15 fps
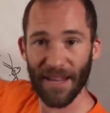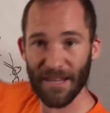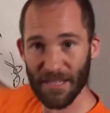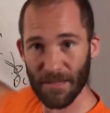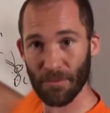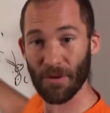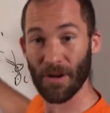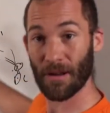that is
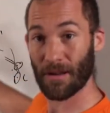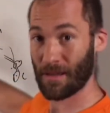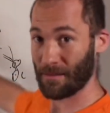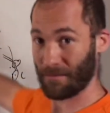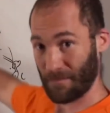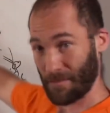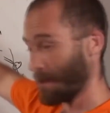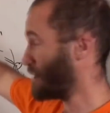
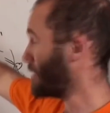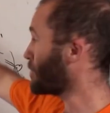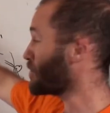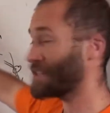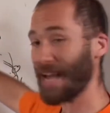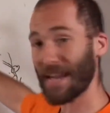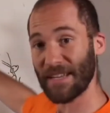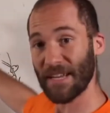
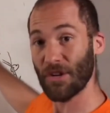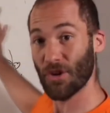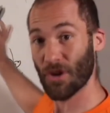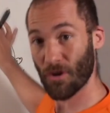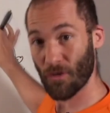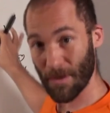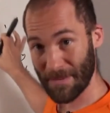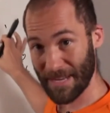protecting
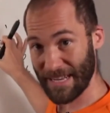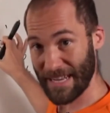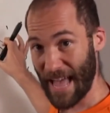your encrypted